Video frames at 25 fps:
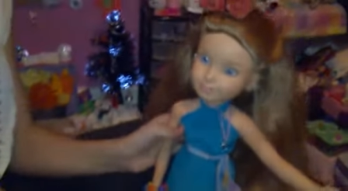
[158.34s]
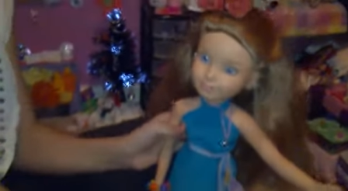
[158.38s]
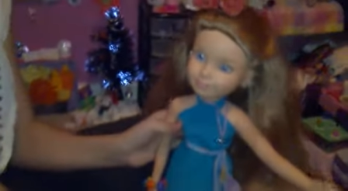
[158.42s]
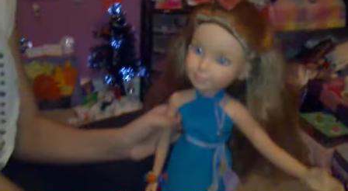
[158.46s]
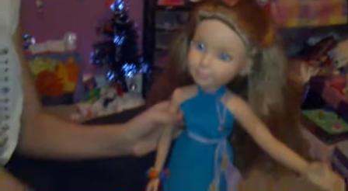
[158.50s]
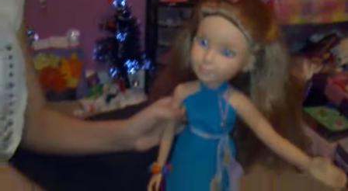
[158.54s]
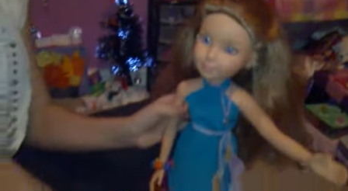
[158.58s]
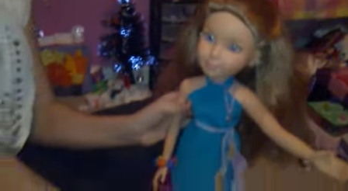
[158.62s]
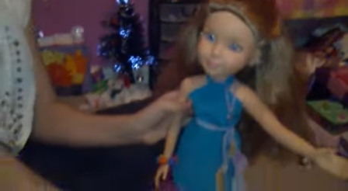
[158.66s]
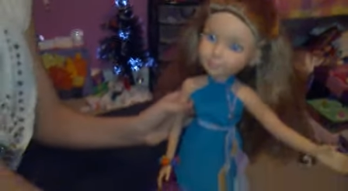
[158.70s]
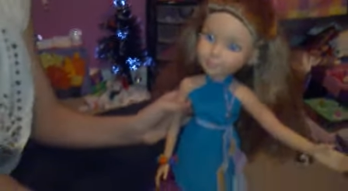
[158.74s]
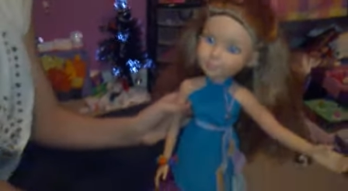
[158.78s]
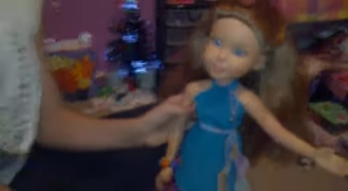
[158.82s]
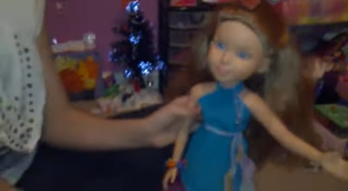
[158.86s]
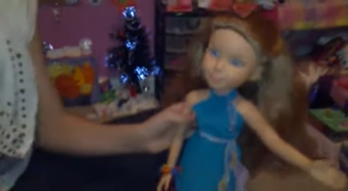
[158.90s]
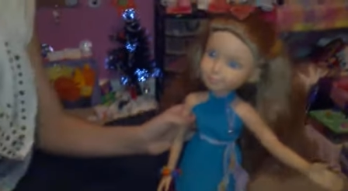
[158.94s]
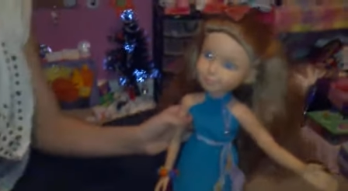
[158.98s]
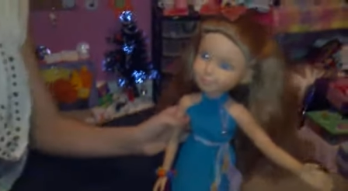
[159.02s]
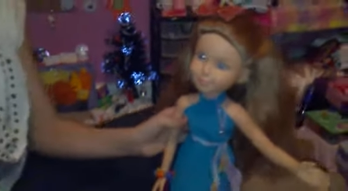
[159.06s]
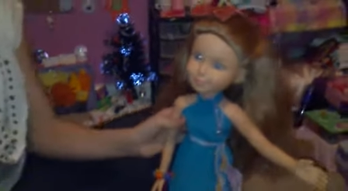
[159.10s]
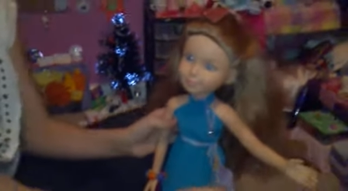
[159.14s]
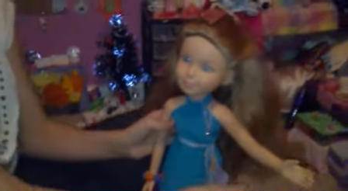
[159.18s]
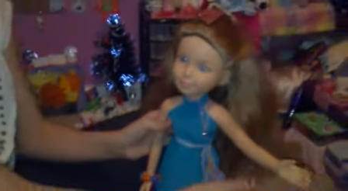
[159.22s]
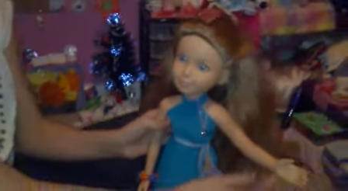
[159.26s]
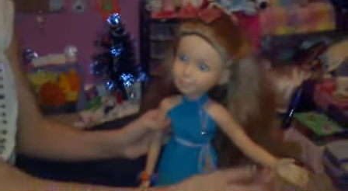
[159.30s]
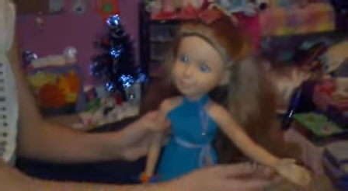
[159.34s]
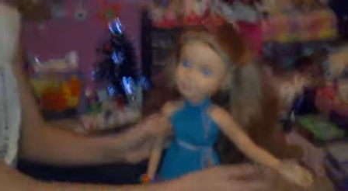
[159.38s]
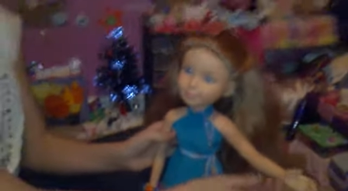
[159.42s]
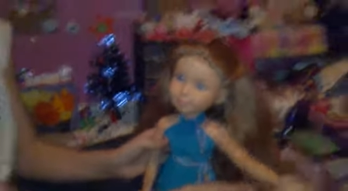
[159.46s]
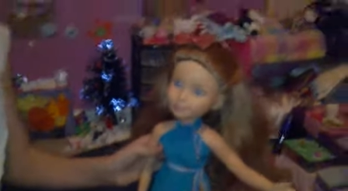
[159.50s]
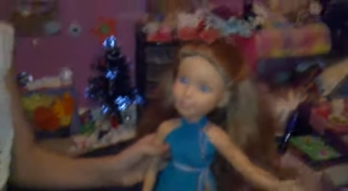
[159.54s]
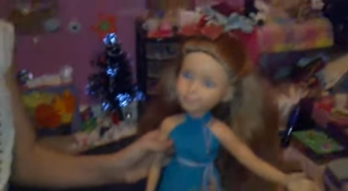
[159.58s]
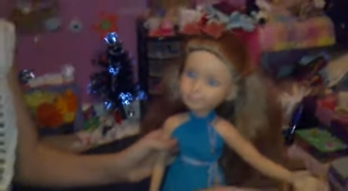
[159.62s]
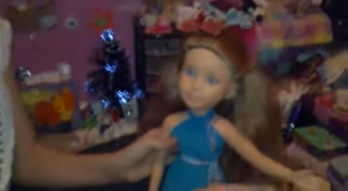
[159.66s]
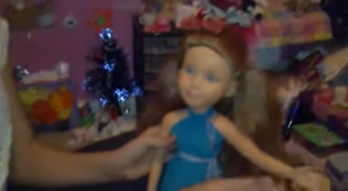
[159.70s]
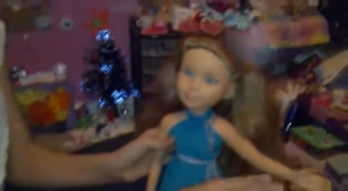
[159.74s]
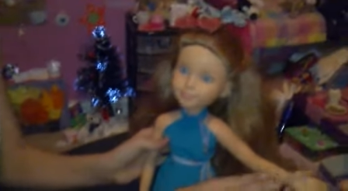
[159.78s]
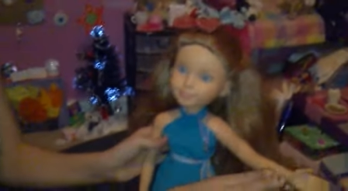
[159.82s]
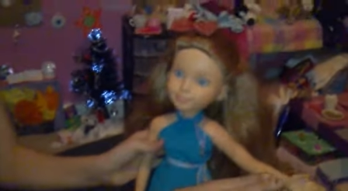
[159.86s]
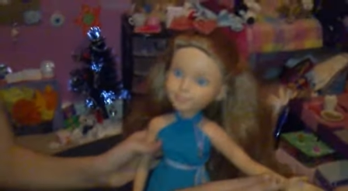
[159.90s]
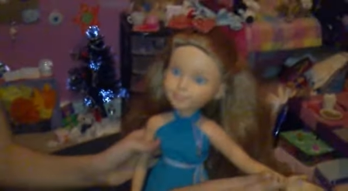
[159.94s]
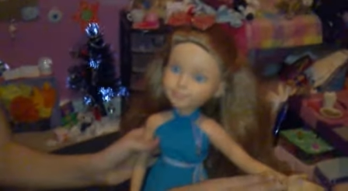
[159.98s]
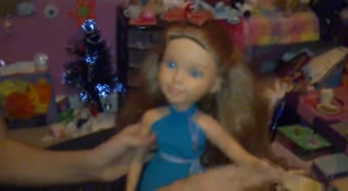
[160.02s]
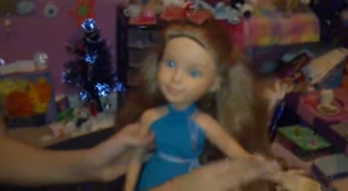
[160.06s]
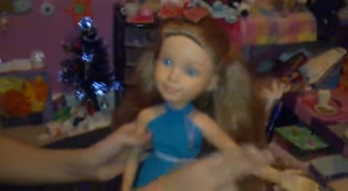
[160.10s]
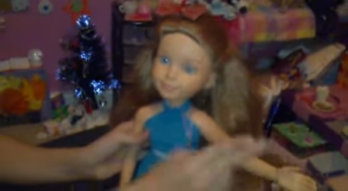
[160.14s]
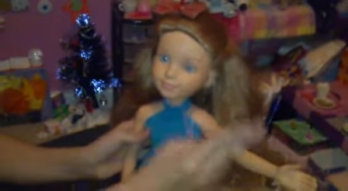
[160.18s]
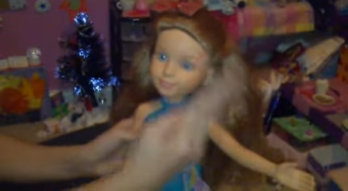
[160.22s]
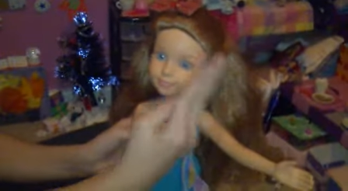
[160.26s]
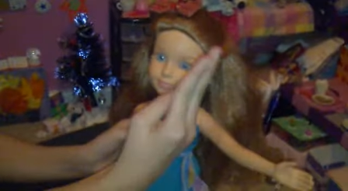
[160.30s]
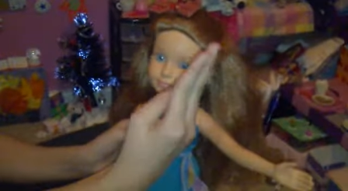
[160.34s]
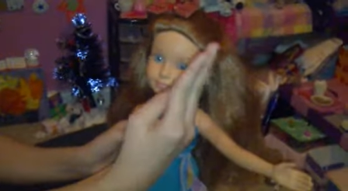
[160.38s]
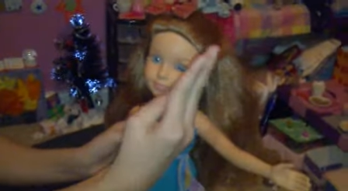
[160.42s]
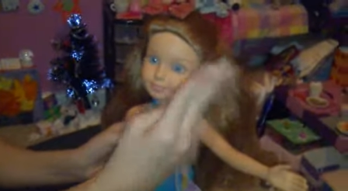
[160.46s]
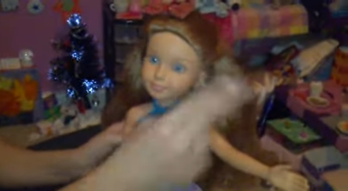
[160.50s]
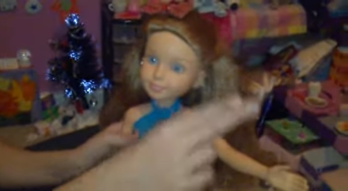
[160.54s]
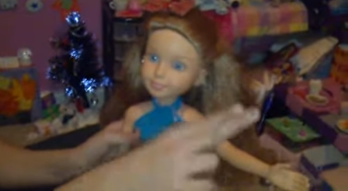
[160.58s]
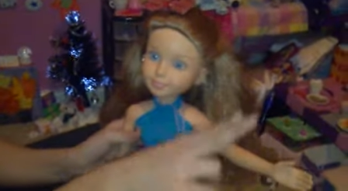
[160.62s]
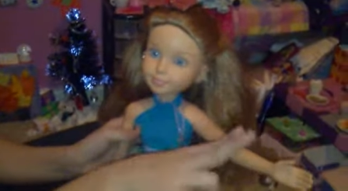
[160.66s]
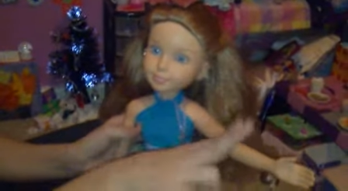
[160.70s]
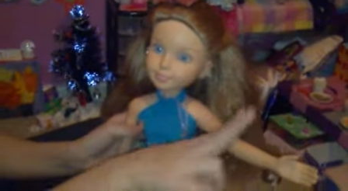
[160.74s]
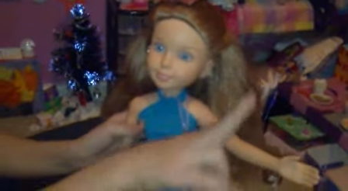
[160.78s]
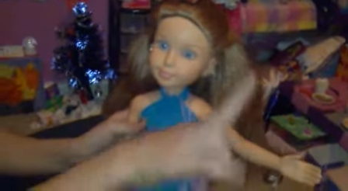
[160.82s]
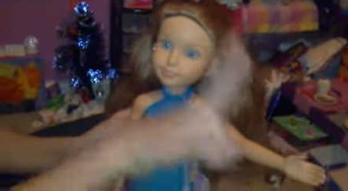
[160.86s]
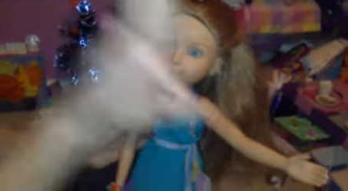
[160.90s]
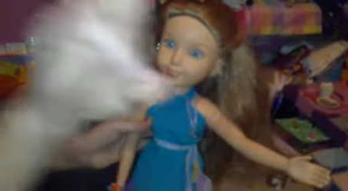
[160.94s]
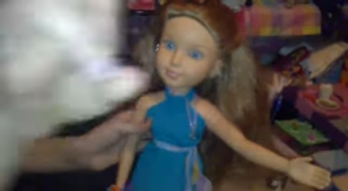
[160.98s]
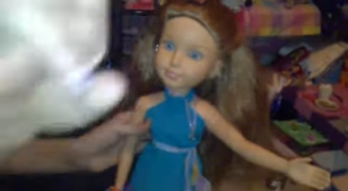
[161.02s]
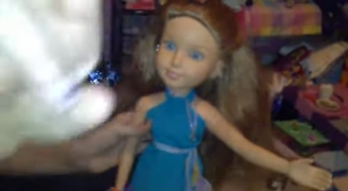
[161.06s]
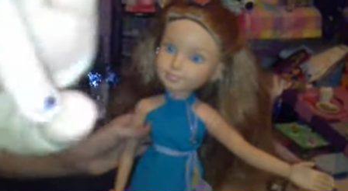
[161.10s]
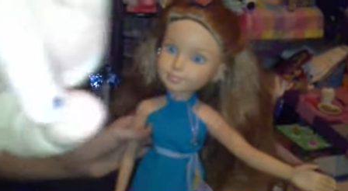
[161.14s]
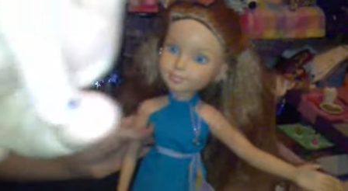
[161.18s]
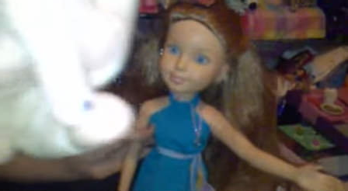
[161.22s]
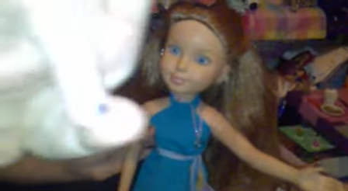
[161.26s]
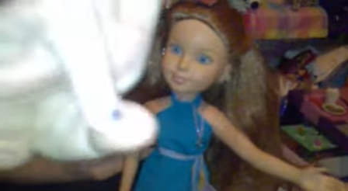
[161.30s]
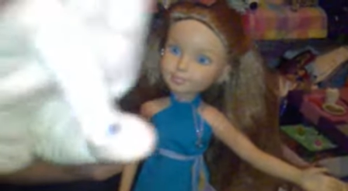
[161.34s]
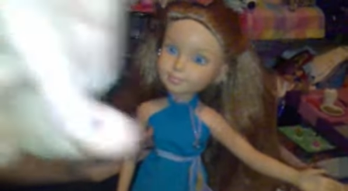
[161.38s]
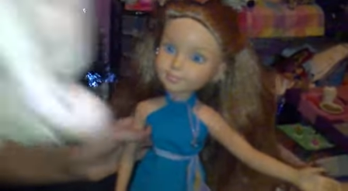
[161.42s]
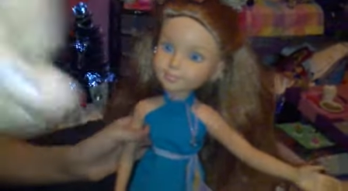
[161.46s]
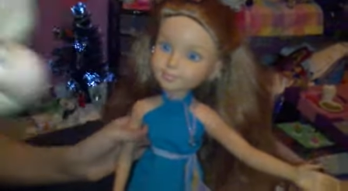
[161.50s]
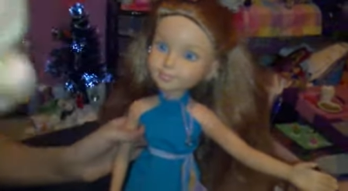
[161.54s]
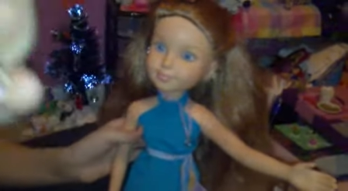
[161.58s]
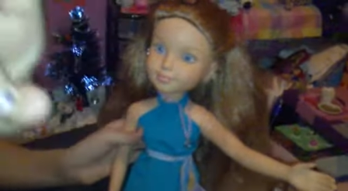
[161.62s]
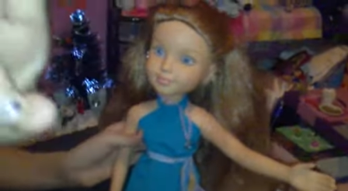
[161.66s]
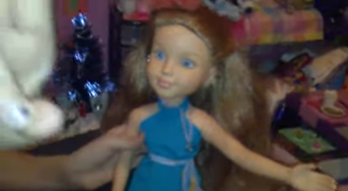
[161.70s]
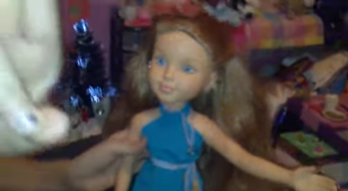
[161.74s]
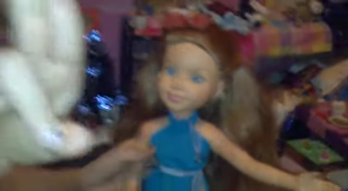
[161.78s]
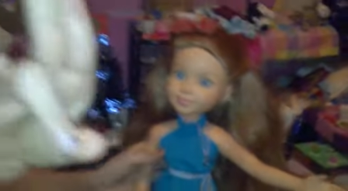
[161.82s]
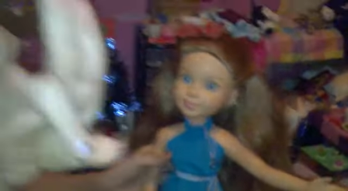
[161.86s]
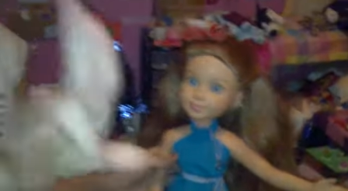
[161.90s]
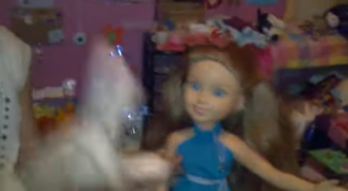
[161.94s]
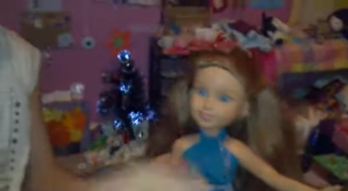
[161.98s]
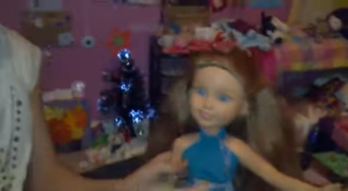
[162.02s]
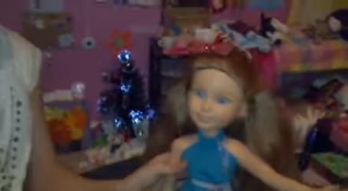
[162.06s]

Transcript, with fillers: so make sure you watch part two. Two.